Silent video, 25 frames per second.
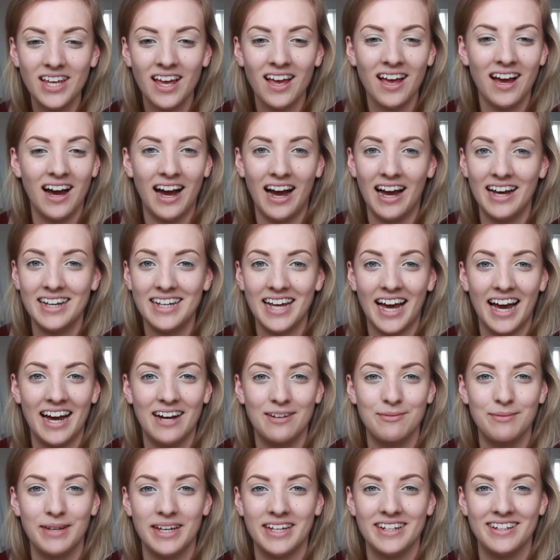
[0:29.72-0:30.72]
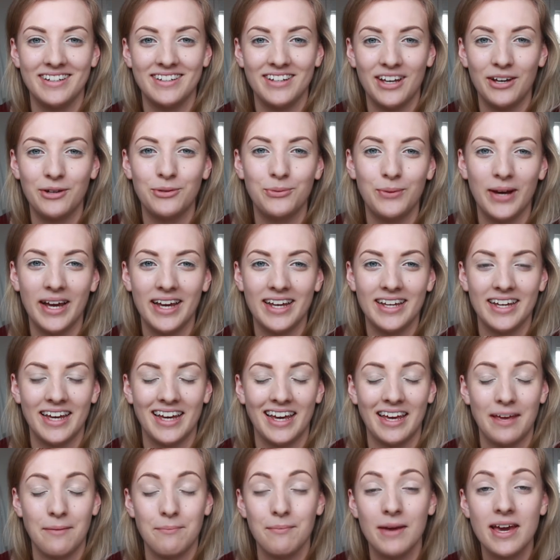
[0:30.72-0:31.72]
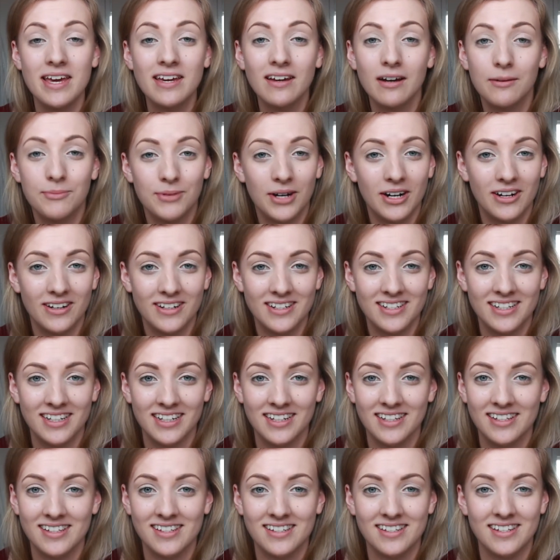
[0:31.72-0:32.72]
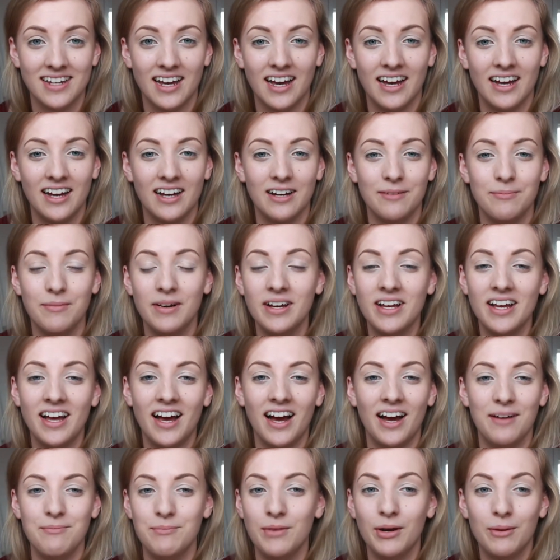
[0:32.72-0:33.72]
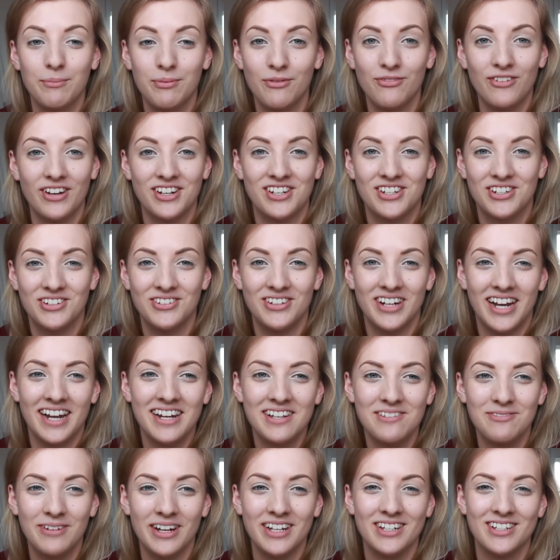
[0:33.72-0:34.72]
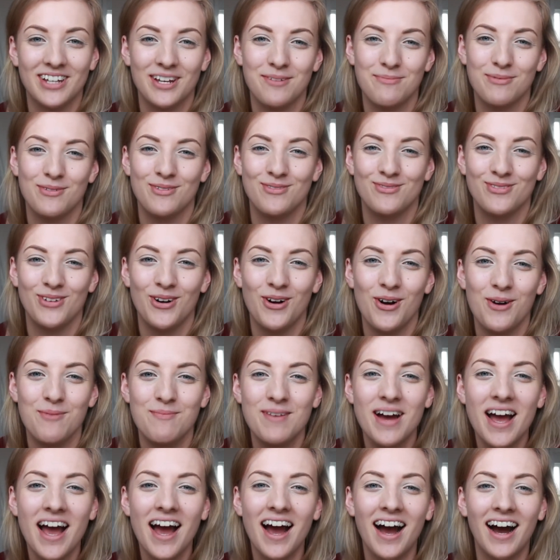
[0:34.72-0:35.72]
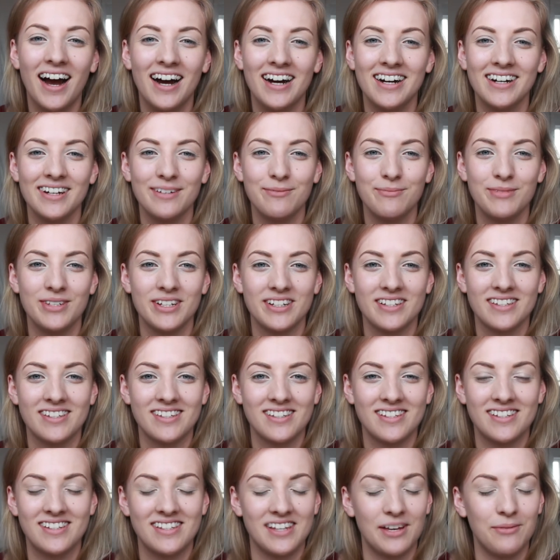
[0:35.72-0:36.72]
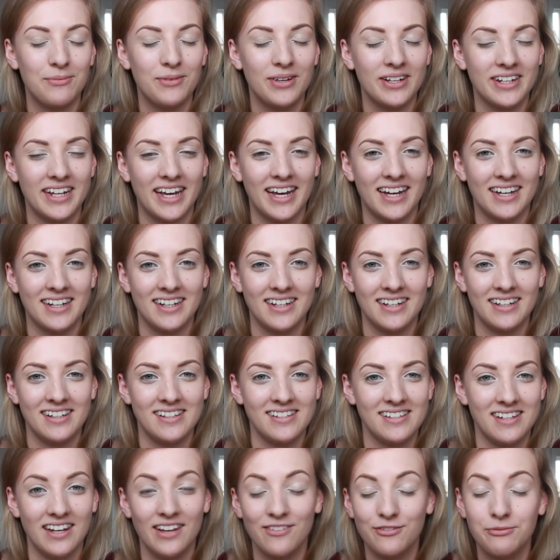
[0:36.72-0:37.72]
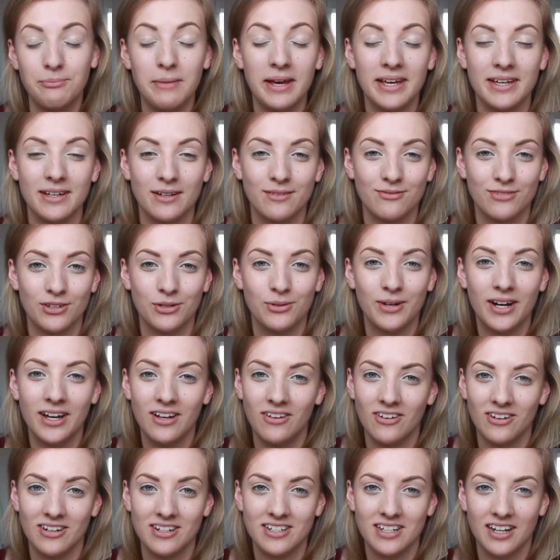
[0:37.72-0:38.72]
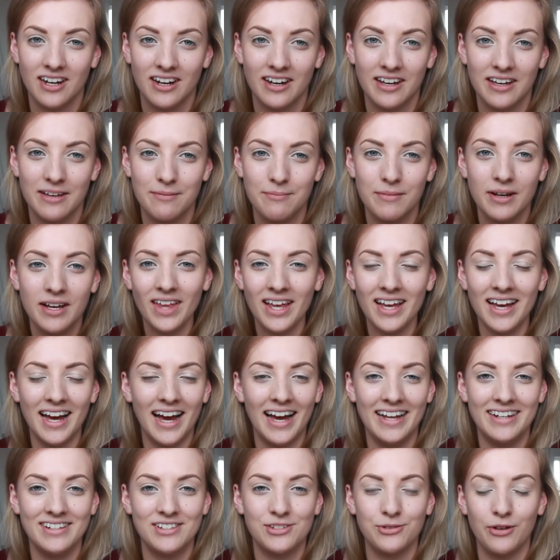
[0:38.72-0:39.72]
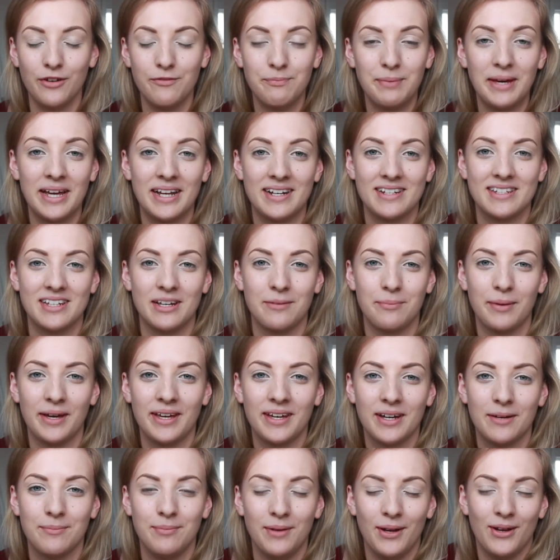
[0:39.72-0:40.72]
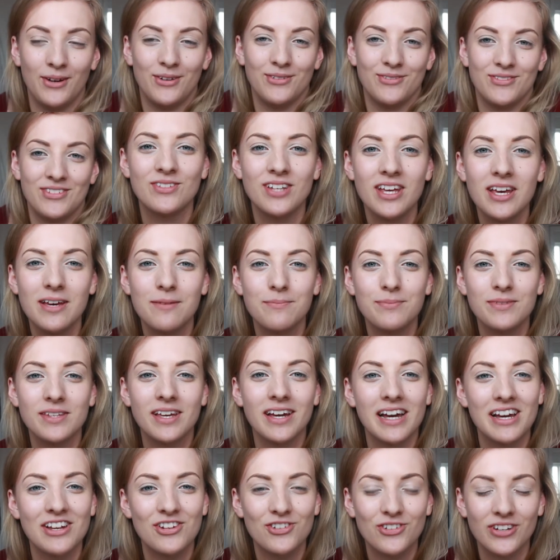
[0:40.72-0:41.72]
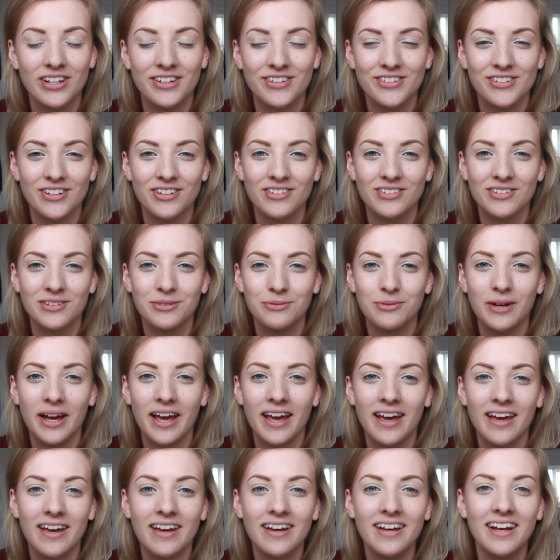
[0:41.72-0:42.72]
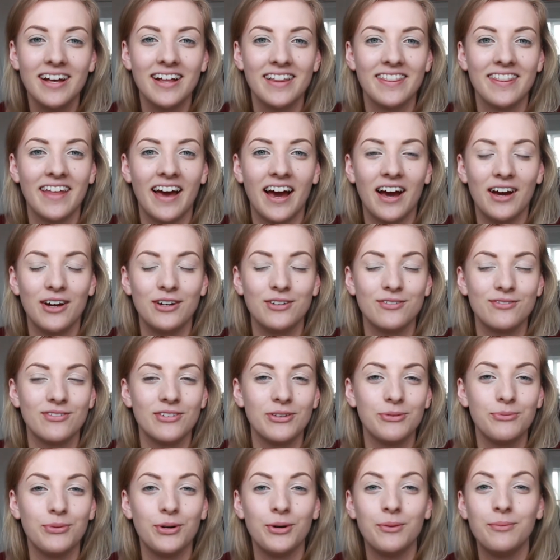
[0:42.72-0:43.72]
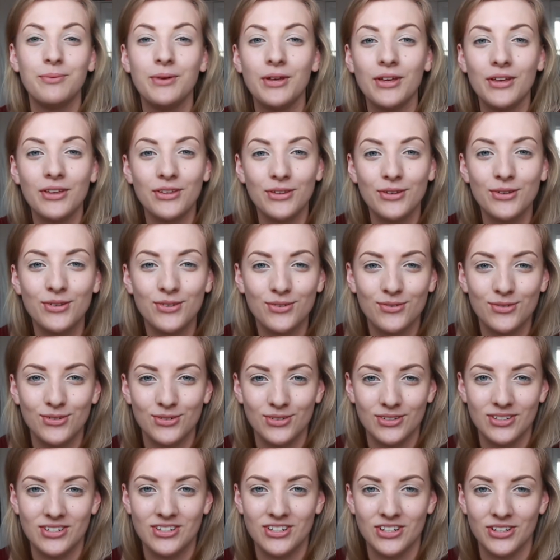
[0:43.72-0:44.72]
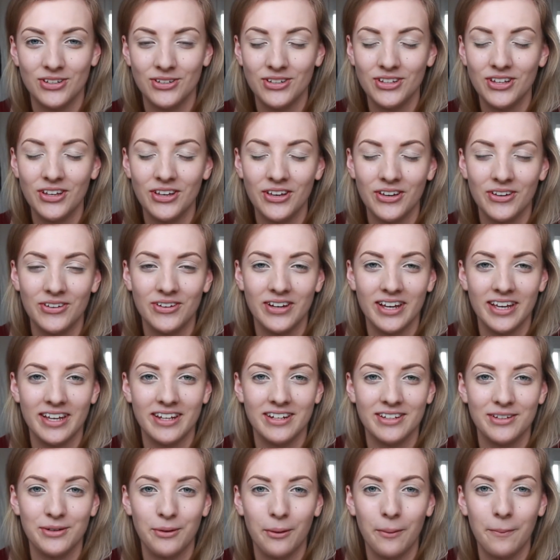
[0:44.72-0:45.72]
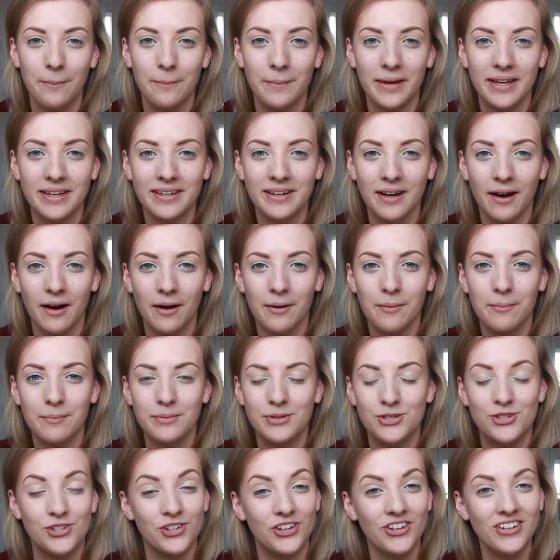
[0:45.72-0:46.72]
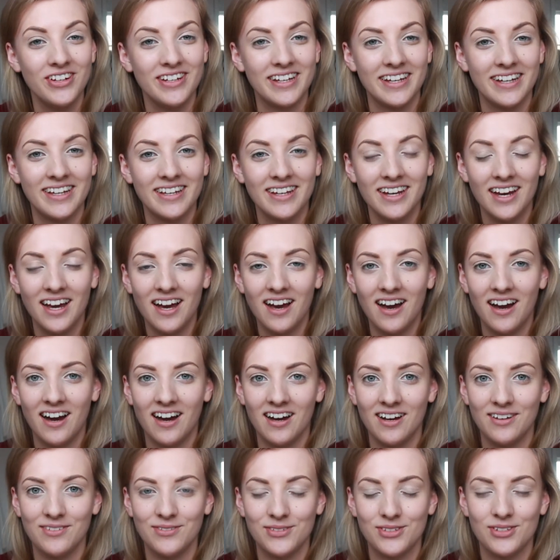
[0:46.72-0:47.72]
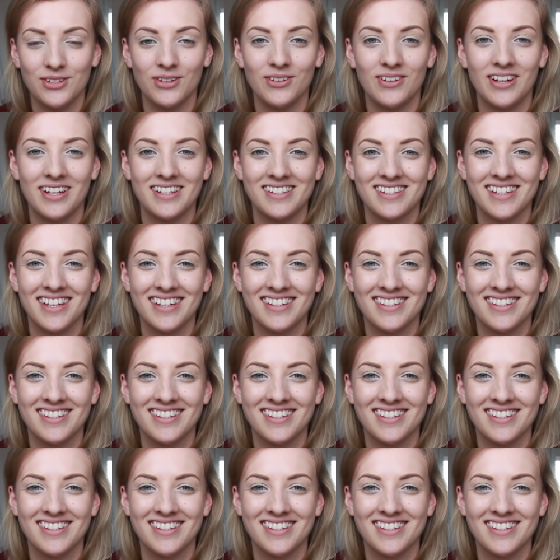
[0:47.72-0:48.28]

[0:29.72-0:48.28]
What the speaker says: I am in no way a makeup artist. I'm not professional in any way, shape or form. I'm just someone that has loved makeup for quite a long time, and so I picked up a couple of tips and tricks along the way that hopefully will be useful to you in your makeup journey. So let's get